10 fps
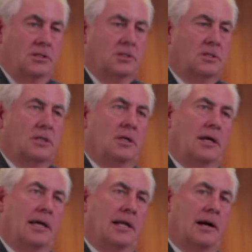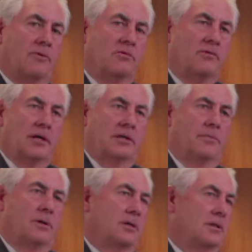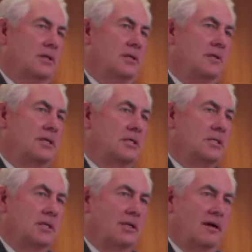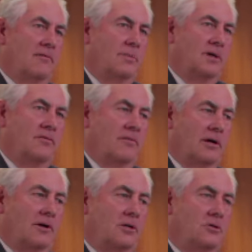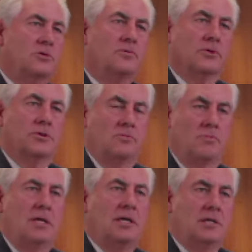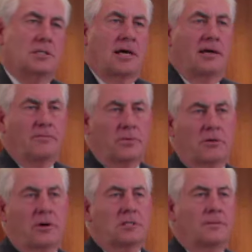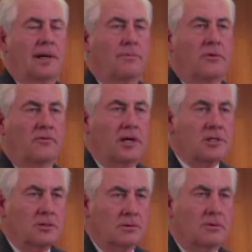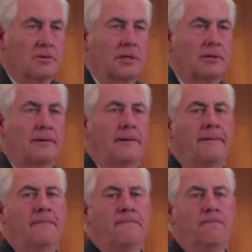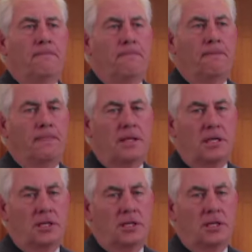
Uh, I, I once did a, uh, an investment case for scouting, and I realized that, uh,